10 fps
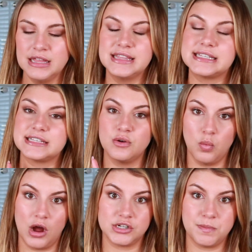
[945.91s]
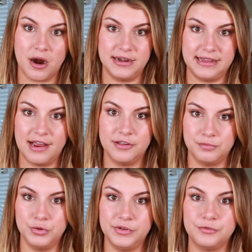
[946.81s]
This is a watch party kind of
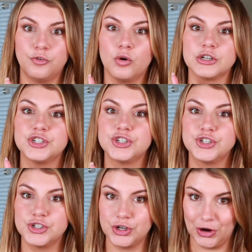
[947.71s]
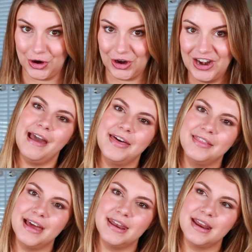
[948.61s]
movie for sure. And
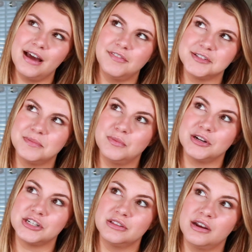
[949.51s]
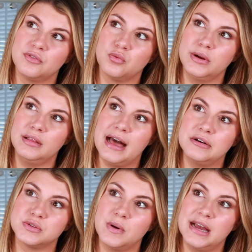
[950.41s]
then I've also been watching a lot of Real
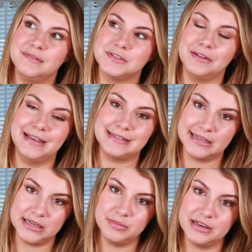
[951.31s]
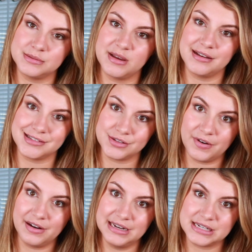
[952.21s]
Housewives Salt Lake City because my cousin's
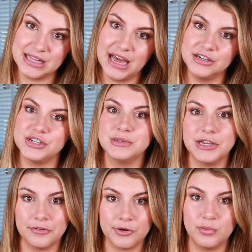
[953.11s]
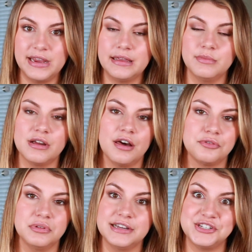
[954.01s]
very into that and she was here for a week and we got
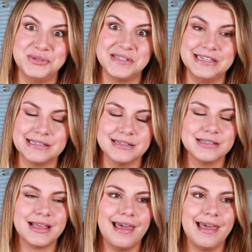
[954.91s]
through like 2 seasons.